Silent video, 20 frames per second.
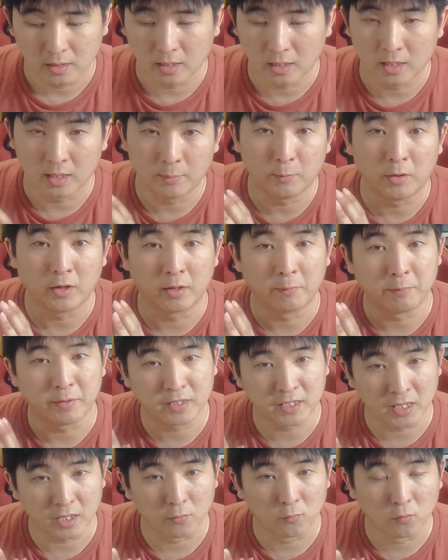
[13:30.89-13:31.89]
on a
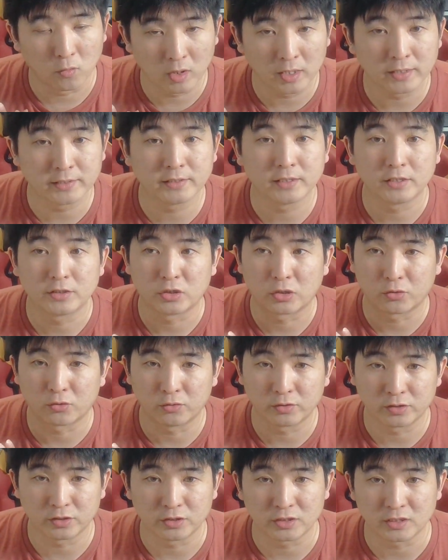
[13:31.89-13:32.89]
BK1, you're
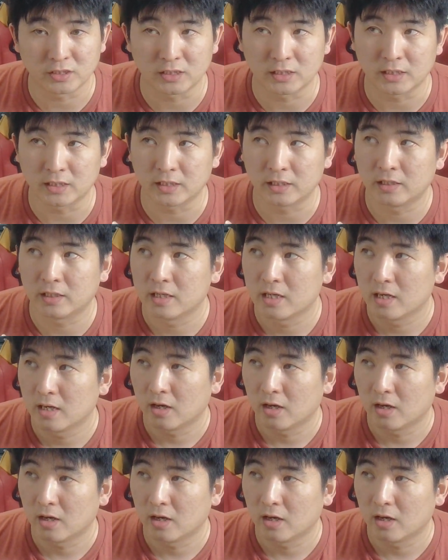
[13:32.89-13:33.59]
going to see